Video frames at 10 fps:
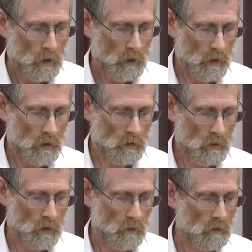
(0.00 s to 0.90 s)

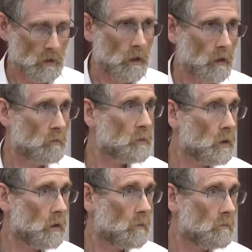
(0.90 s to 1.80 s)
and in the
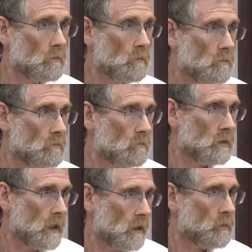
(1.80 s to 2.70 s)

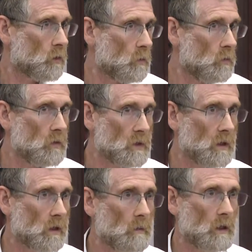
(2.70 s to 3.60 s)
diaspora
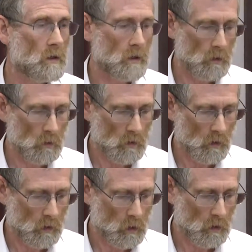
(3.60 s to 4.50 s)
communities made their own
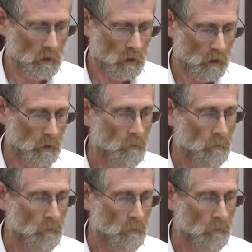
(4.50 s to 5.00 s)
decisions.